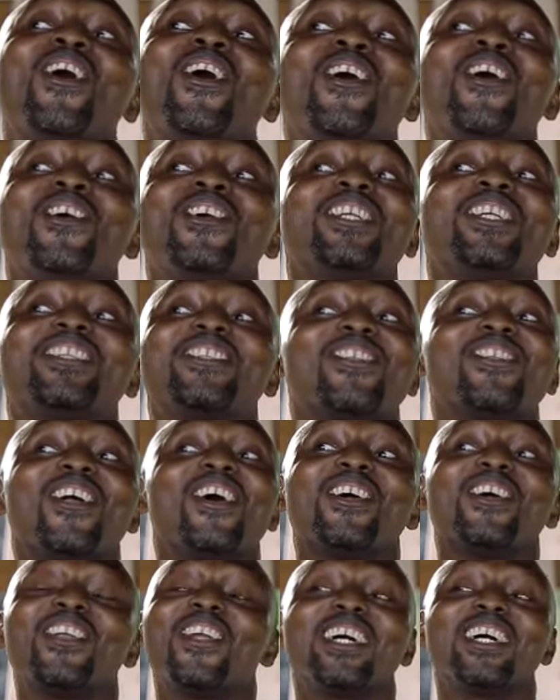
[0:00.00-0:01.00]
Long
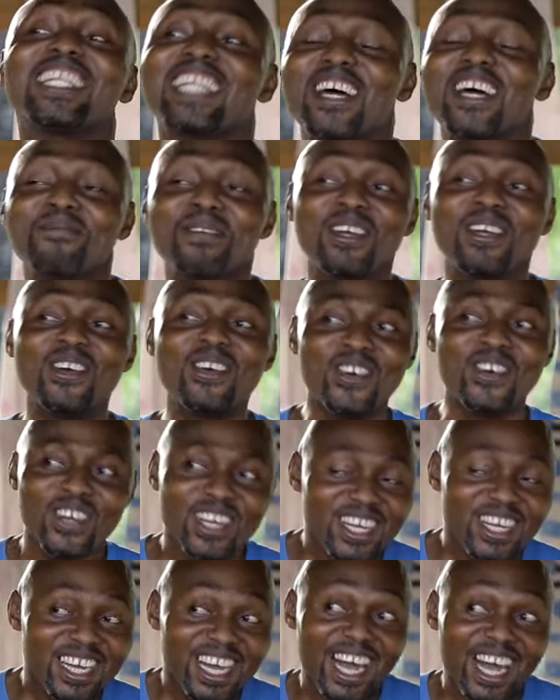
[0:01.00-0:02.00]
time
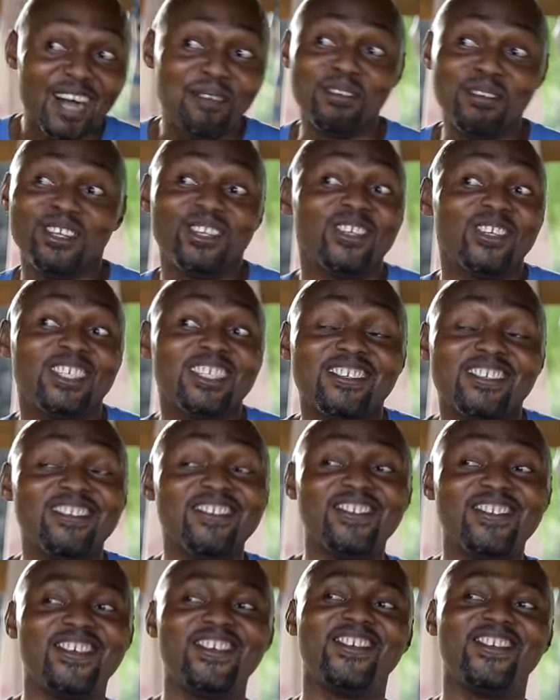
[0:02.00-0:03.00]
ago, I've been
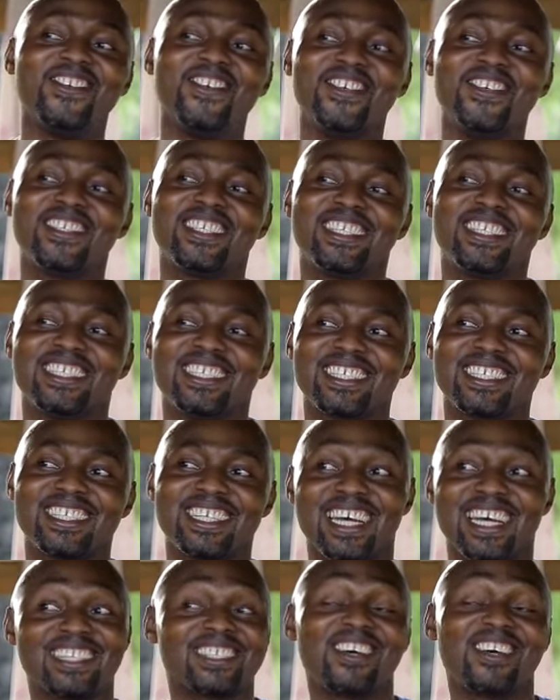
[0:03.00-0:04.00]
noticing you.
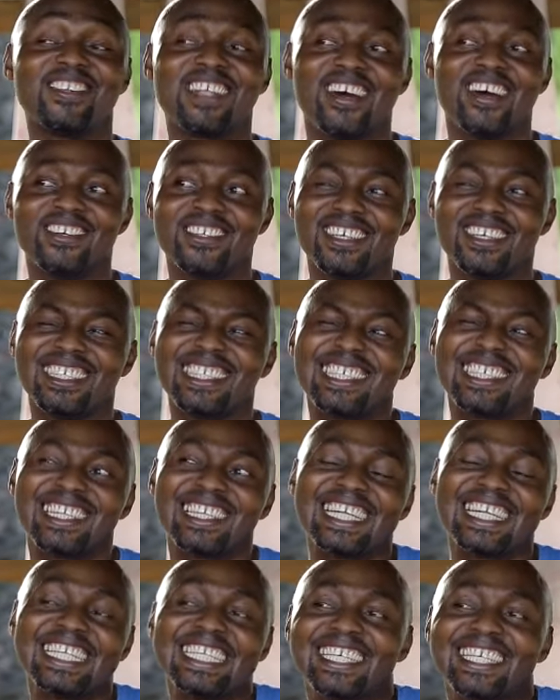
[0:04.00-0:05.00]
Sometimes I'll
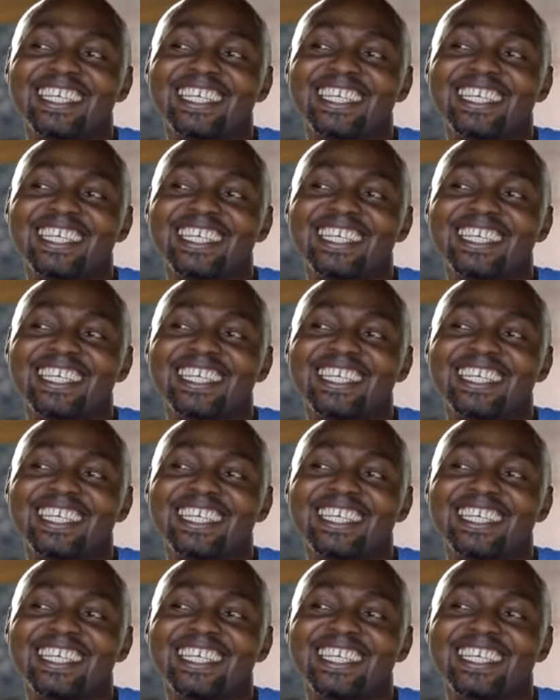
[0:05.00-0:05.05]
just